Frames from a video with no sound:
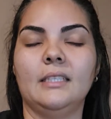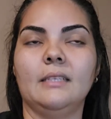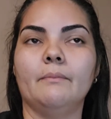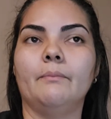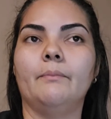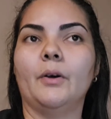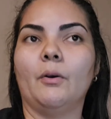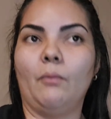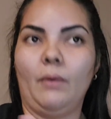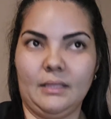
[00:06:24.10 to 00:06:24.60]

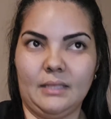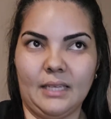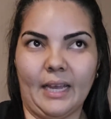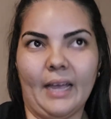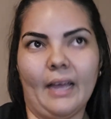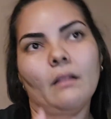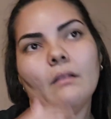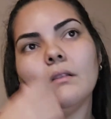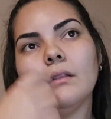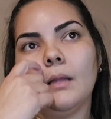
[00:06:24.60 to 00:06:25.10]
But once
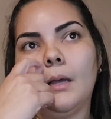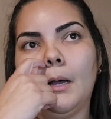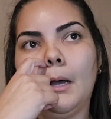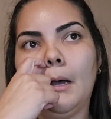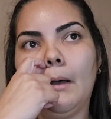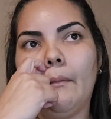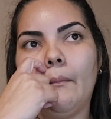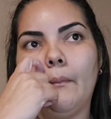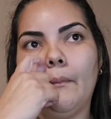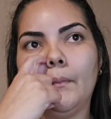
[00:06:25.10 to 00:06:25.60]
again,
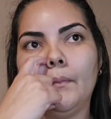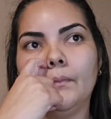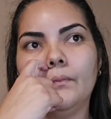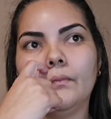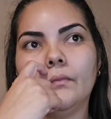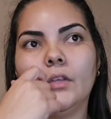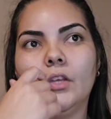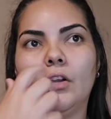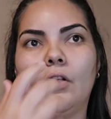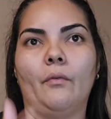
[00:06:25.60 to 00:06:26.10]

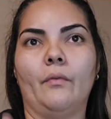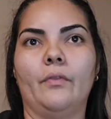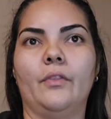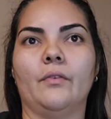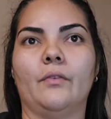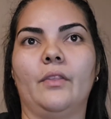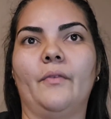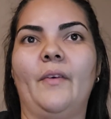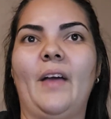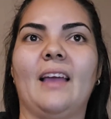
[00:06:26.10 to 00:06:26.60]

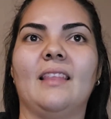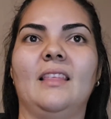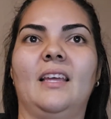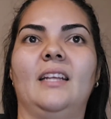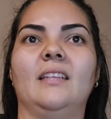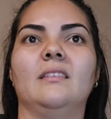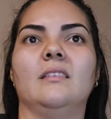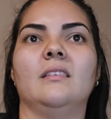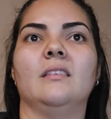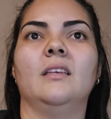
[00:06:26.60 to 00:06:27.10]
the fact that
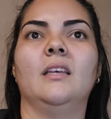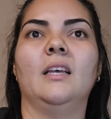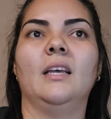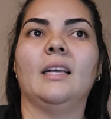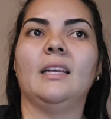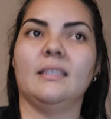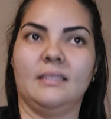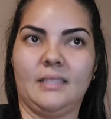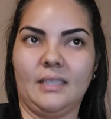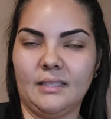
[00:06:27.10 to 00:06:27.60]
it's
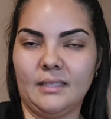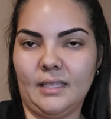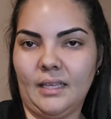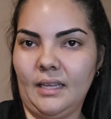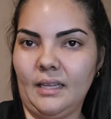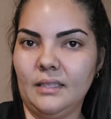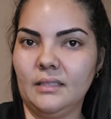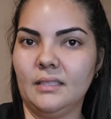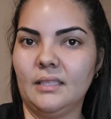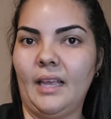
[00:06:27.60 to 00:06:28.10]

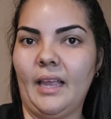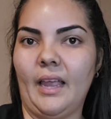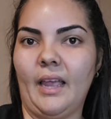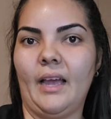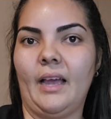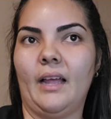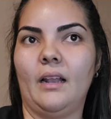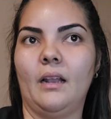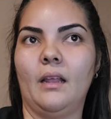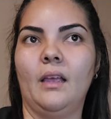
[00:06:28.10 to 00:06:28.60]
consistent
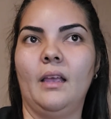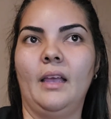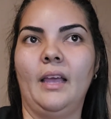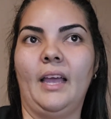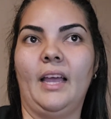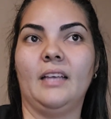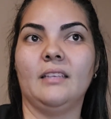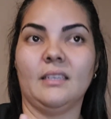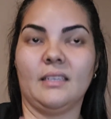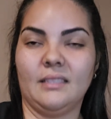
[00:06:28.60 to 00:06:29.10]
and
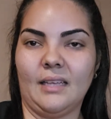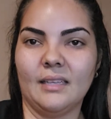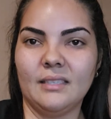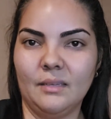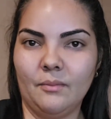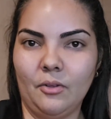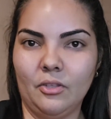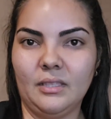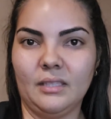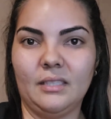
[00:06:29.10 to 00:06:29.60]
is
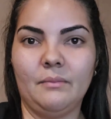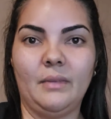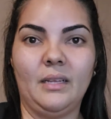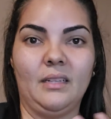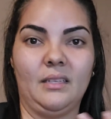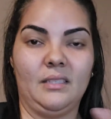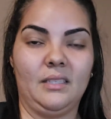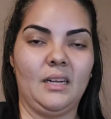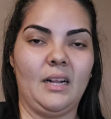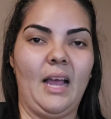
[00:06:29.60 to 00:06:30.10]
accessible doesn't mean
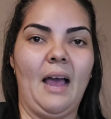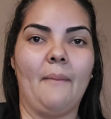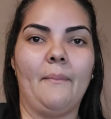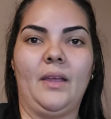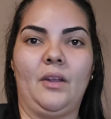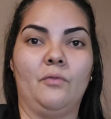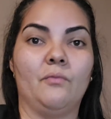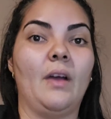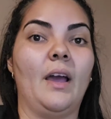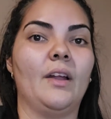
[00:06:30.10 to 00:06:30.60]
it's going to
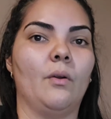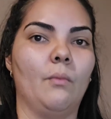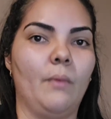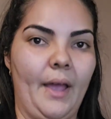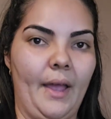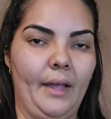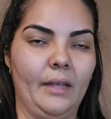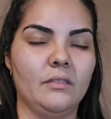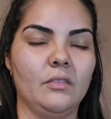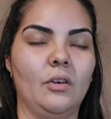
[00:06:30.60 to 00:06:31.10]
happen right
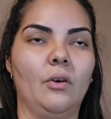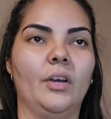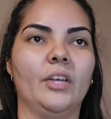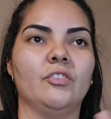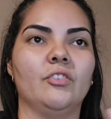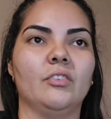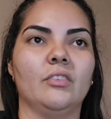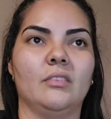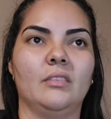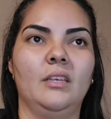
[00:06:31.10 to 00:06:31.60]
away. So it's
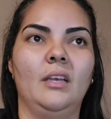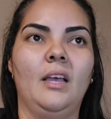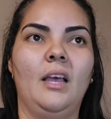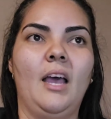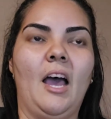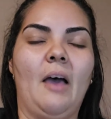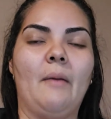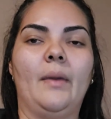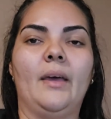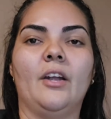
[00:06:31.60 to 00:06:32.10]
just
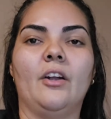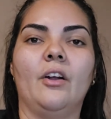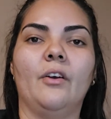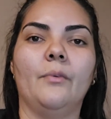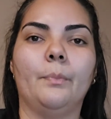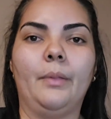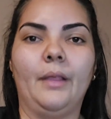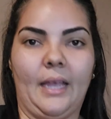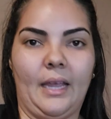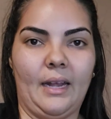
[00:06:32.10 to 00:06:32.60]
a matter
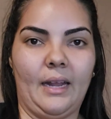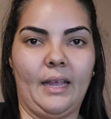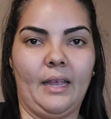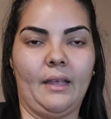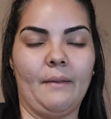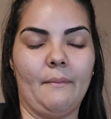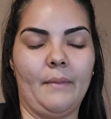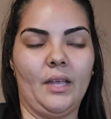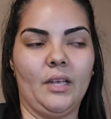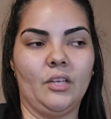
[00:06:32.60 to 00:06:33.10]
of planning
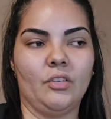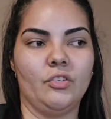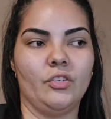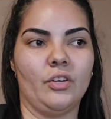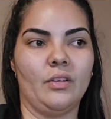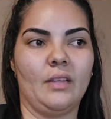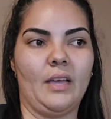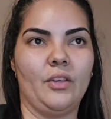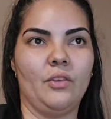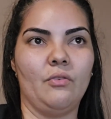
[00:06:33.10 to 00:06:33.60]
and making sure
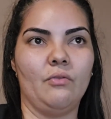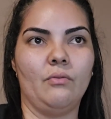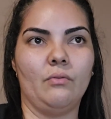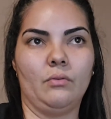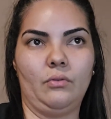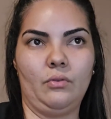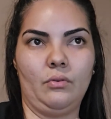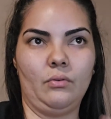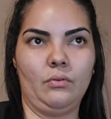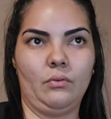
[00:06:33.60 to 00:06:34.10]
that
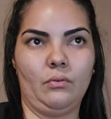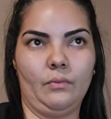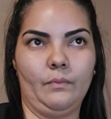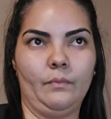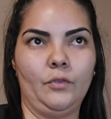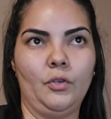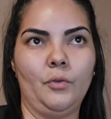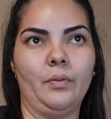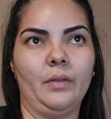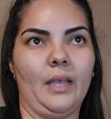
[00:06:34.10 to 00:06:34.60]

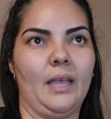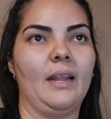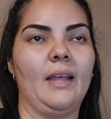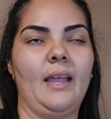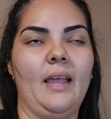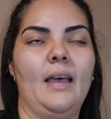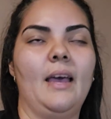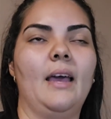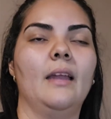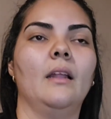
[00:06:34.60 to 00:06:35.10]
you plan
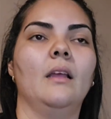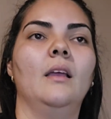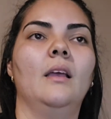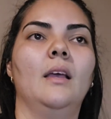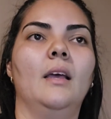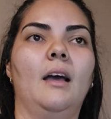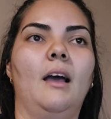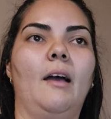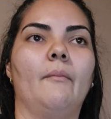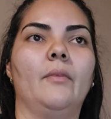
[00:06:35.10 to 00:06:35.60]
ahead,
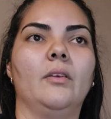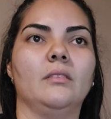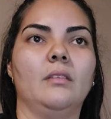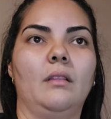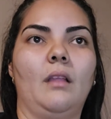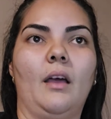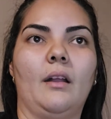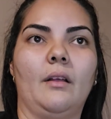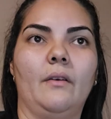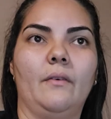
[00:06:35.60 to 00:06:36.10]
because a
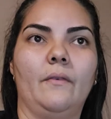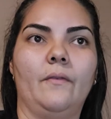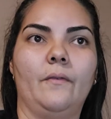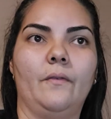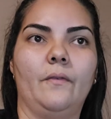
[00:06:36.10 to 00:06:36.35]
lot of